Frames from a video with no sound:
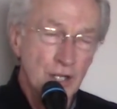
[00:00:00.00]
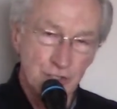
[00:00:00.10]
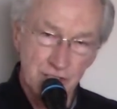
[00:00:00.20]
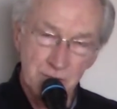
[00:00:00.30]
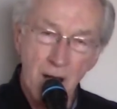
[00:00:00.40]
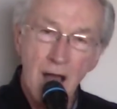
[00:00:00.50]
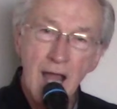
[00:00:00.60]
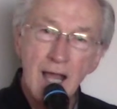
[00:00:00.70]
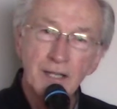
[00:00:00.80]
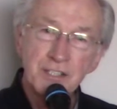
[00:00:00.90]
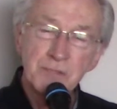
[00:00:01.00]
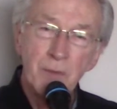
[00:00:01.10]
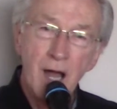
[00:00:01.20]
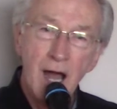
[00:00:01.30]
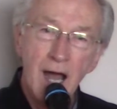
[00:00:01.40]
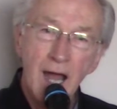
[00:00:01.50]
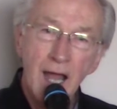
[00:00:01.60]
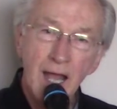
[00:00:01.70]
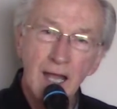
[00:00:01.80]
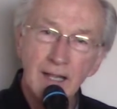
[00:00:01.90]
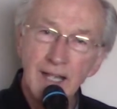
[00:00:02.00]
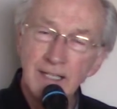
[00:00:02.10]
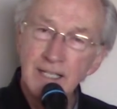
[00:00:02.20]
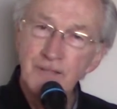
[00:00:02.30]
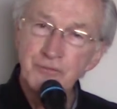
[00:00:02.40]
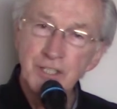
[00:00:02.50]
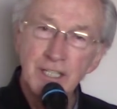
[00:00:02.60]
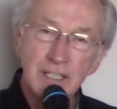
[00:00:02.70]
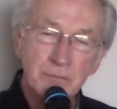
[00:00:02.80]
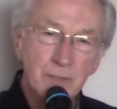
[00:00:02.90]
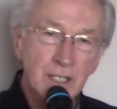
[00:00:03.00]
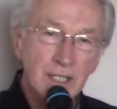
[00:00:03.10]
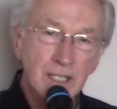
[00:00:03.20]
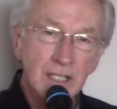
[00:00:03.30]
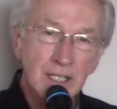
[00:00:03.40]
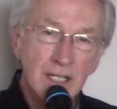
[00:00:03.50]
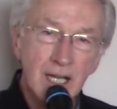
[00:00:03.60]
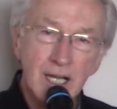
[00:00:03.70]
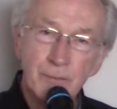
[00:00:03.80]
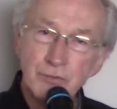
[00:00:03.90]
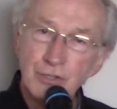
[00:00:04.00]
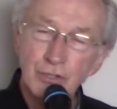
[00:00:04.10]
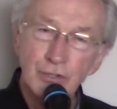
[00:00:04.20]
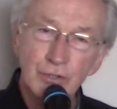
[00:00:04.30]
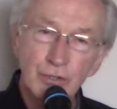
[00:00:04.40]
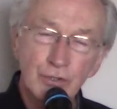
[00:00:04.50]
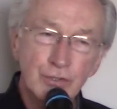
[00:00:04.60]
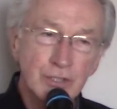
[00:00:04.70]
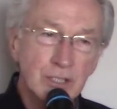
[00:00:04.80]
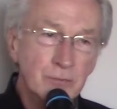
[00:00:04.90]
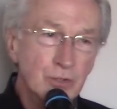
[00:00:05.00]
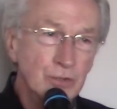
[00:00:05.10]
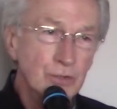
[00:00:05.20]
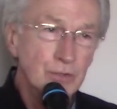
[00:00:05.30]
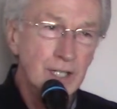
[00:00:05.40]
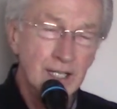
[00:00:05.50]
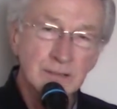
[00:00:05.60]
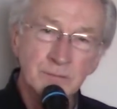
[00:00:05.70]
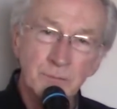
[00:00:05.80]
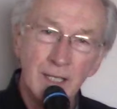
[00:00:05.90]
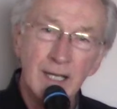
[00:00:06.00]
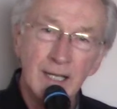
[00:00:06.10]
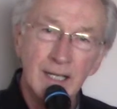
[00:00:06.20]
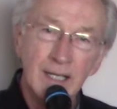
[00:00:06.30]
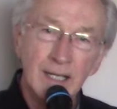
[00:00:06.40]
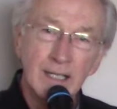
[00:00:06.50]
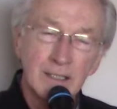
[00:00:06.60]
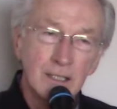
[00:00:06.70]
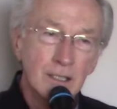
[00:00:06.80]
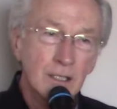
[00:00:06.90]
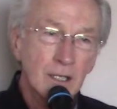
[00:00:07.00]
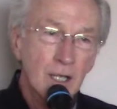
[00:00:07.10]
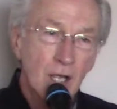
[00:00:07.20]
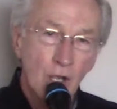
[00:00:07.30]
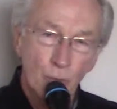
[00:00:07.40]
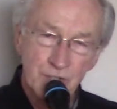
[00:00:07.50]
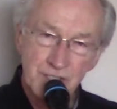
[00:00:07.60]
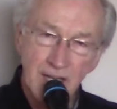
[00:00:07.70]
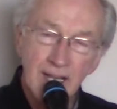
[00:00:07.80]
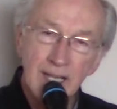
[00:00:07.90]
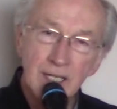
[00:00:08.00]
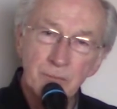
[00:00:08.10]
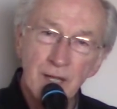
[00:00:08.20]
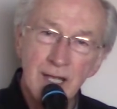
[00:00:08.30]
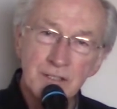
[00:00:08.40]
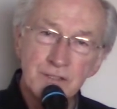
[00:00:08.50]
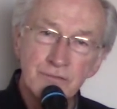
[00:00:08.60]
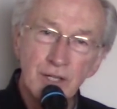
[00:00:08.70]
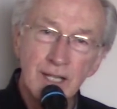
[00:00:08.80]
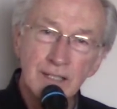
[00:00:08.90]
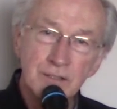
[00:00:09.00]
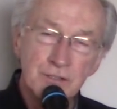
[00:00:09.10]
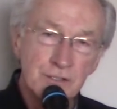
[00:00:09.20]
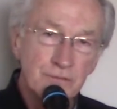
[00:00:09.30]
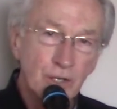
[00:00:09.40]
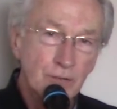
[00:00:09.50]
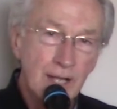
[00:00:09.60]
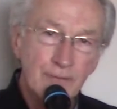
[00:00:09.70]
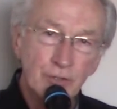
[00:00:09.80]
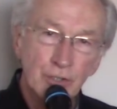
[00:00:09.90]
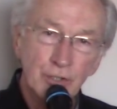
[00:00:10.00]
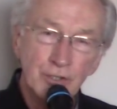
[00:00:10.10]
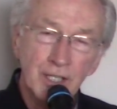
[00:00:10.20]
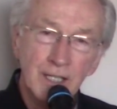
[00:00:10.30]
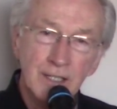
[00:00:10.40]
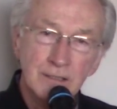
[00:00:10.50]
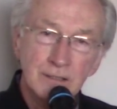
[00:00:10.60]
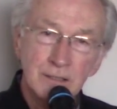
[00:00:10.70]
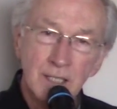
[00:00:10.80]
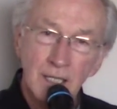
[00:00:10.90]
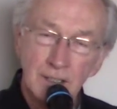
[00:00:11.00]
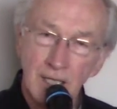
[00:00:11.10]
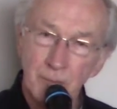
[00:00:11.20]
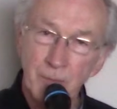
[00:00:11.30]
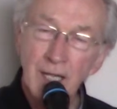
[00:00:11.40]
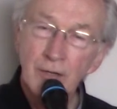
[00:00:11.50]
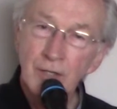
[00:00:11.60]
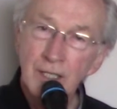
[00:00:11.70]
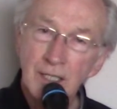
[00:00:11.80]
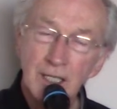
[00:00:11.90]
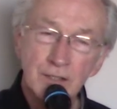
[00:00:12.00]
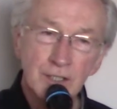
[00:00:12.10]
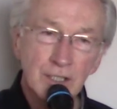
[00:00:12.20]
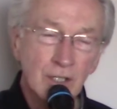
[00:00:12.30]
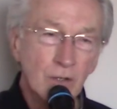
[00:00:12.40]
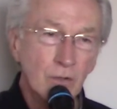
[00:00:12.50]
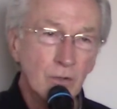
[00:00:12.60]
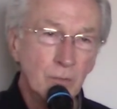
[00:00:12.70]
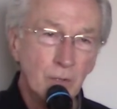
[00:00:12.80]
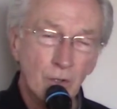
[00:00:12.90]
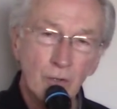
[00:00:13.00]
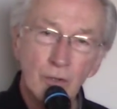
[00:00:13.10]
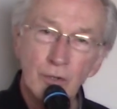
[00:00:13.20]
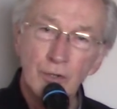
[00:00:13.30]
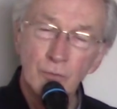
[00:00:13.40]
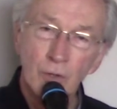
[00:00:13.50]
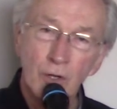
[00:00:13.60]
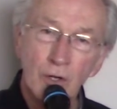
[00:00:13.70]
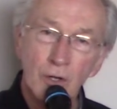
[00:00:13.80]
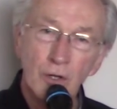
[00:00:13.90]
She smiled a smile that lifted me up to the moon and back. We stayed best friends forever then, got married on the old boardwalk.